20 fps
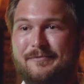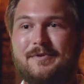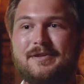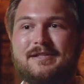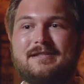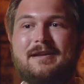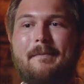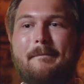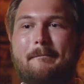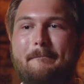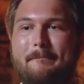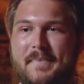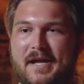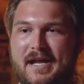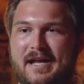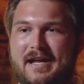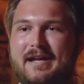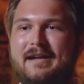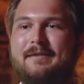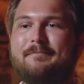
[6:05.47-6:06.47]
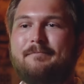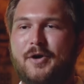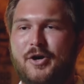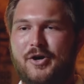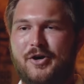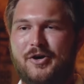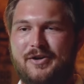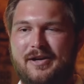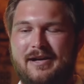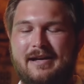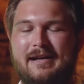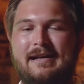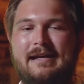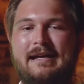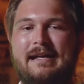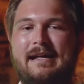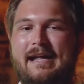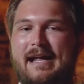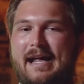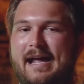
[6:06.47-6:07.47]
It was a big bird,
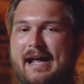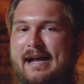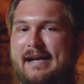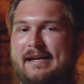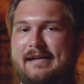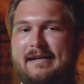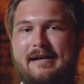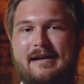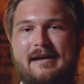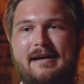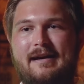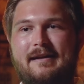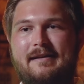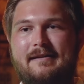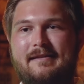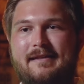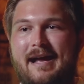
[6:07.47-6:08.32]
and uh,